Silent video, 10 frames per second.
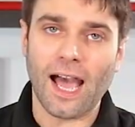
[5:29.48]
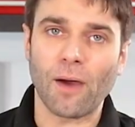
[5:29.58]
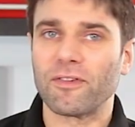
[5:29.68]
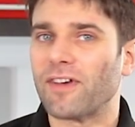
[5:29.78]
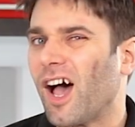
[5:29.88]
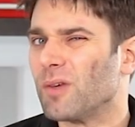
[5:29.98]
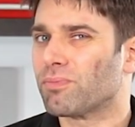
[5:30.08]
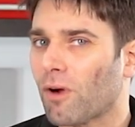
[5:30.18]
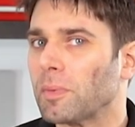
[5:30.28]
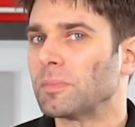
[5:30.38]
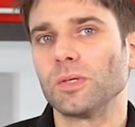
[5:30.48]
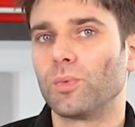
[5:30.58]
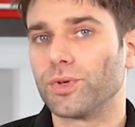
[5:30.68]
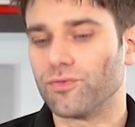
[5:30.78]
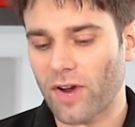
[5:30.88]
However, I probably
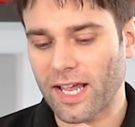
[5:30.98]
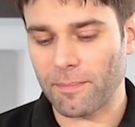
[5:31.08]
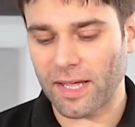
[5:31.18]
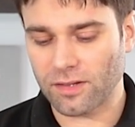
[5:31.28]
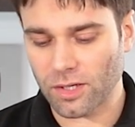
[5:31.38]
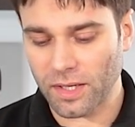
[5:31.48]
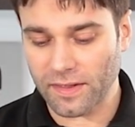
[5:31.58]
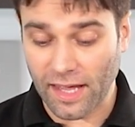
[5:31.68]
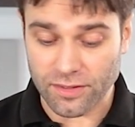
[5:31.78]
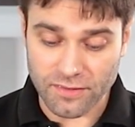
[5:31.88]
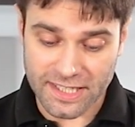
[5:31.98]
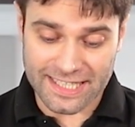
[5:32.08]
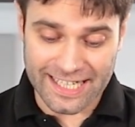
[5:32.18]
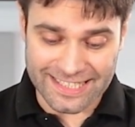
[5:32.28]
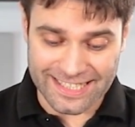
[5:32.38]
wouldn't recommend doing that. The
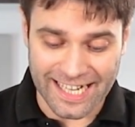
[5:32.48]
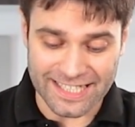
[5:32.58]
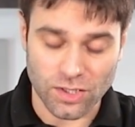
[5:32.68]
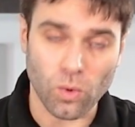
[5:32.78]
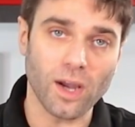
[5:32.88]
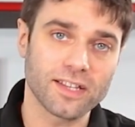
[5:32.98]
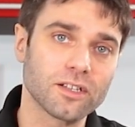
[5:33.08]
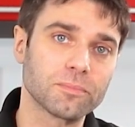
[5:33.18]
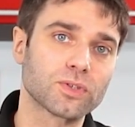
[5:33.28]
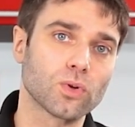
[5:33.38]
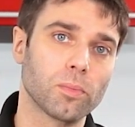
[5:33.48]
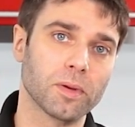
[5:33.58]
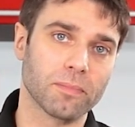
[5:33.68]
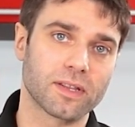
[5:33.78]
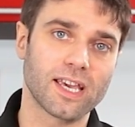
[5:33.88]
reason is it's quite an
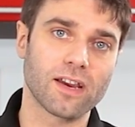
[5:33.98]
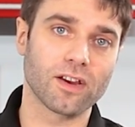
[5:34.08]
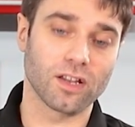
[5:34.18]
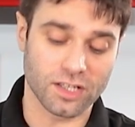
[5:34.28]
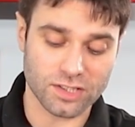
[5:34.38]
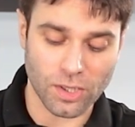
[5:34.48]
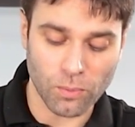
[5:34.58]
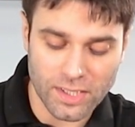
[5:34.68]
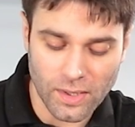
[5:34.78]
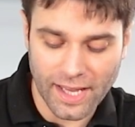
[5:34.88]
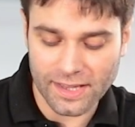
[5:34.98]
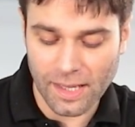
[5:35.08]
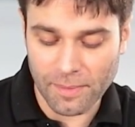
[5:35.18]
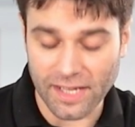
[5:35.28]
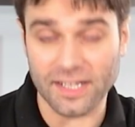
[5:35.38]
absorbent material and so when you hand
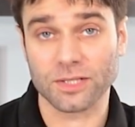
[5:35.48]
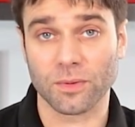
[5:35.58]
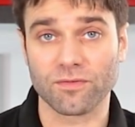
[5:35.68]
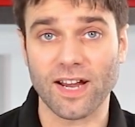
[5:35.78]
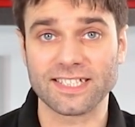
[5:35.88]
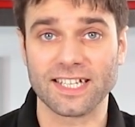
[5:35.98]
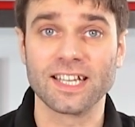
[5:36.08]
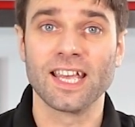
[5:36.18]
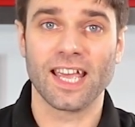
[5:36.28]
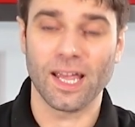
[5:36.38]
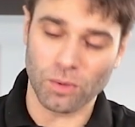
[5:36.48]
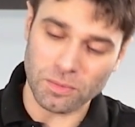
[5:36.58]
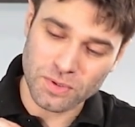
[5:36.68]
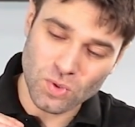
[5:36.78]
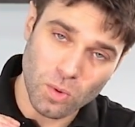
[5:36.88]
laminate this with resin, it will
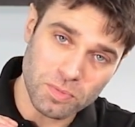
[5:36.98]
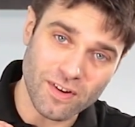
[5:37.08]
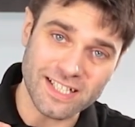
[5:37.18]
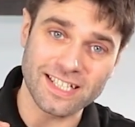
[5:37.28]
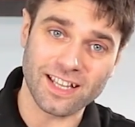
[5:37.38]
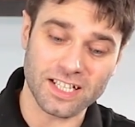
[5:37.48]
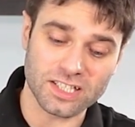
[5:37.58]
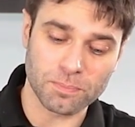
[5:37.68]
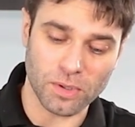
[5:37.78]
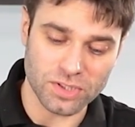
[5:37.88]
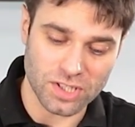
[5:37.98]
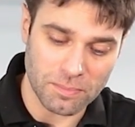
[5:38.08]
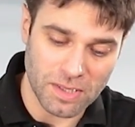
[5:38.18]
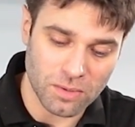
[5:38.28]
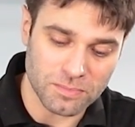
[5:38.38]
absorb the resin like a sponge and
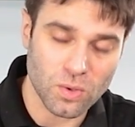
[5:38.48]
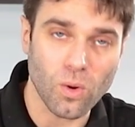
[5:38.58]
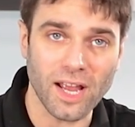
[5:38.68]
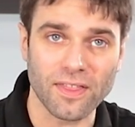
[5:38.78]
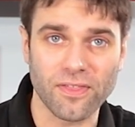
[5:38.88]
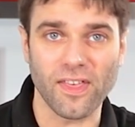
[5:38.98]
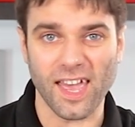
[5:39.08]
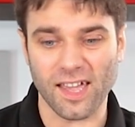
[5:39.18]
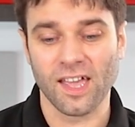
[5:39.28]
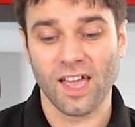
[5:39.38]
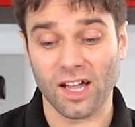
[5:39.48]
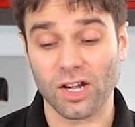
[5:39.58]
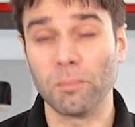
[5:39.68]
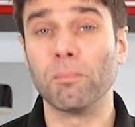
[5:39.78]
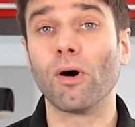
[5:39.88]
it becomes quite thick and
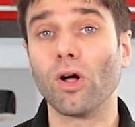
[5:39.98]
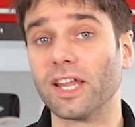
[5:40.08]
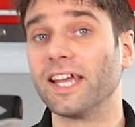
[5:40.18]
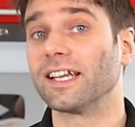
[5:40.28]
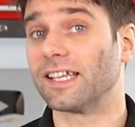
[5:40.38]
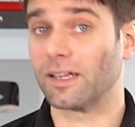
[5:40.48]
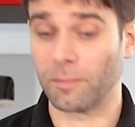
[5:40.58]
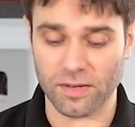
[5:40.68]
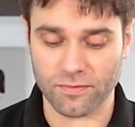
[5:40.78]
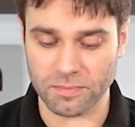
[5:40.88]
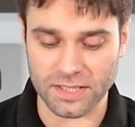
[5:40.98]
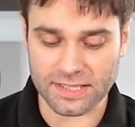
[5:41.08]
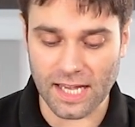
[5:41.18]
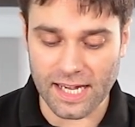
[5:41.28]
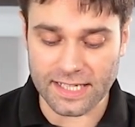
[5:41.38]
can pull in a little bit from the
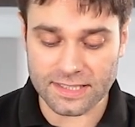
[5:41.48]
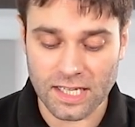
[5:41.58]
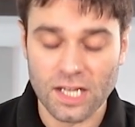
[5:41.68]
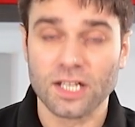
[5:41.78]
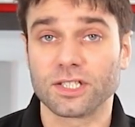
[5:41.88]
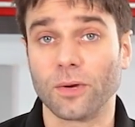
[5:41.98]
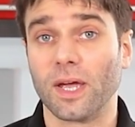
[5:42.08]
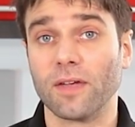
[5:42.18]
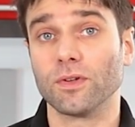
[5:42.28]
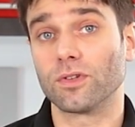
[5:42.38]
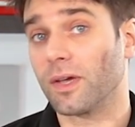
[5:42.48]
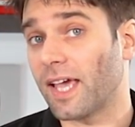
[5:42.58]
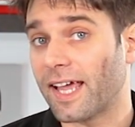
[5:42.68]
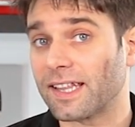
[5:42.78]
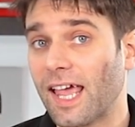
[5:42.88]
sides. So if you're doing
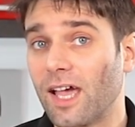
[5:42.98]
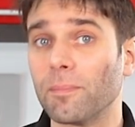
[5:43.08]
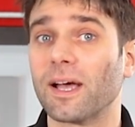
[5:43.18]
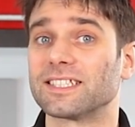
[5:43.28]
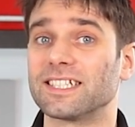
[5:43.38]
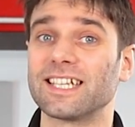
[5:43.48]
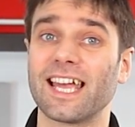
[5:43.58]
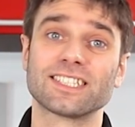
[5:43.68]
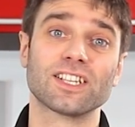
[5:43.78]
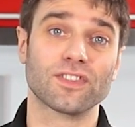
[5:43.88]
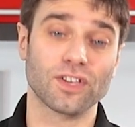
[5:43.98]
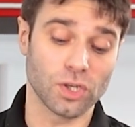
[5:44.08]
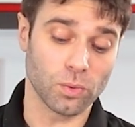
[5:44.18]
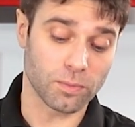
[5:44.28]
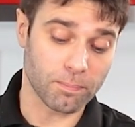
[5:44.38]
a hand layup, I suggest that
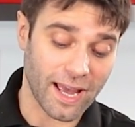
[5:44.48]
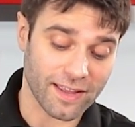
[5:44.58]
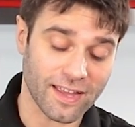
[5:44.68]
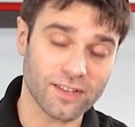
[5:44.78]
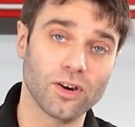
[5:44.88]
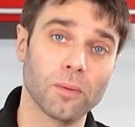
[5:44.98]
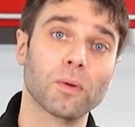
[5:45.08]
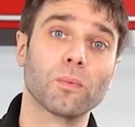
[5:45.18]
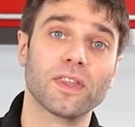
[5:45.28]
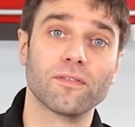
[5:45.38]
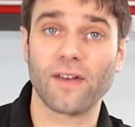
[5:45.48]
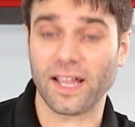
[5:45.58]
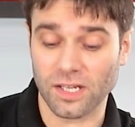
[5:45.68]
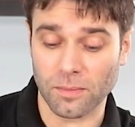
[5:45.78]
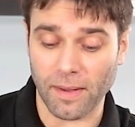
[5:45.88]
you would back that up with a
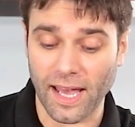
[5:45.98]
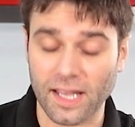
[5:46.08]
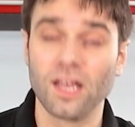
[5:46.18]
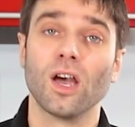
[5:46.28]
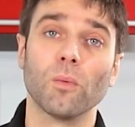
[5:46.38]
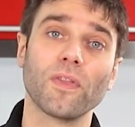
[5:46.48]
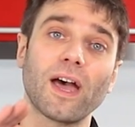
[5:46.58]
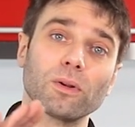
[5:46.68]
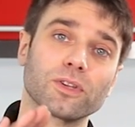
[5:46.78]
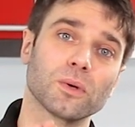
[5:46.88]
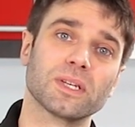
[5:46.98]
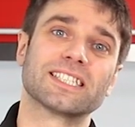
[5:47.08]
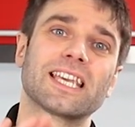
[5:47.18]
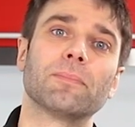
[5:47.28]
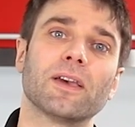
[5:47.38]
vacuum bag. And what that will do
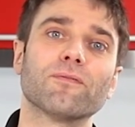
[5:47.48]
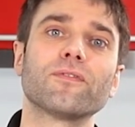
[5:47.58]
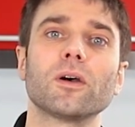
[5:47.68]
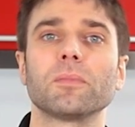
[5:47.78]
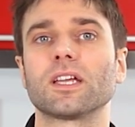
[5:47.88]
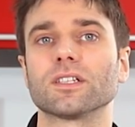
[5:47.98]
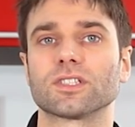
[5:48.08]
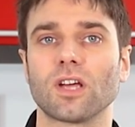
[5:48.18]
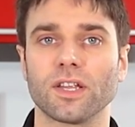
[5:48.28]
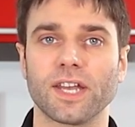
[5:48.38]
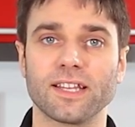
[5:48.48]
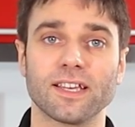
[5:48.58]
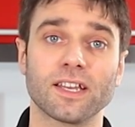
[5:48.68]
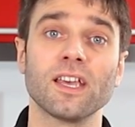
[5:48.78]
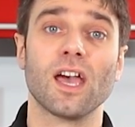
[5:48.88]
is keep it firmly
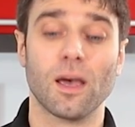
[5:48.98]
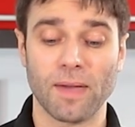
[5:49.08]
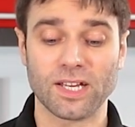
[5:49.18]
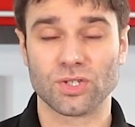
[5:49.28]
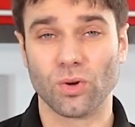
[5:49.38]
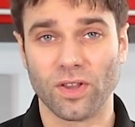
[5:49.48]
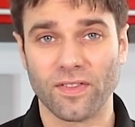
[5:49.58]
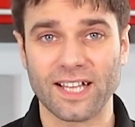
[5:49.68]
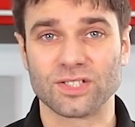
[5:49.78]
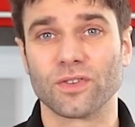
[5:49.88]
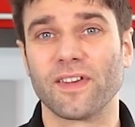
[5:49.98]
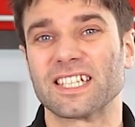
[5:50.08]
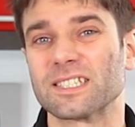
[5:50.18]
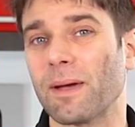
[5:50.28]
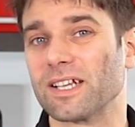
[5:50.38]
consolidated and make sure that that sort of
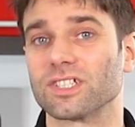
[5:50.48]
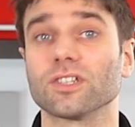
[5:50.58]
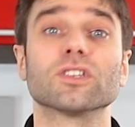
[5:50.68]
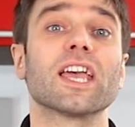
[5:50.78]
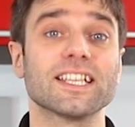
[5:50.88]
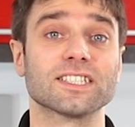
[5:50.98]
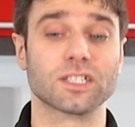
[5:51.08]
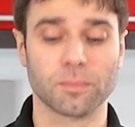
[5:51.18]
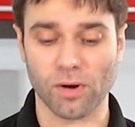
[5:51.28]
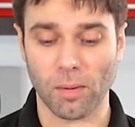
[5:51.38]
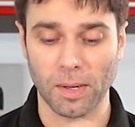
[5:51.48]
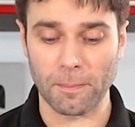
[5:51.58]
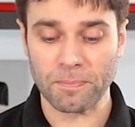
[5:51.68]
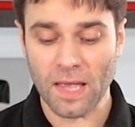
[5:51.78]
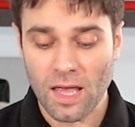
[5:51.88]
expansion isn't a problem.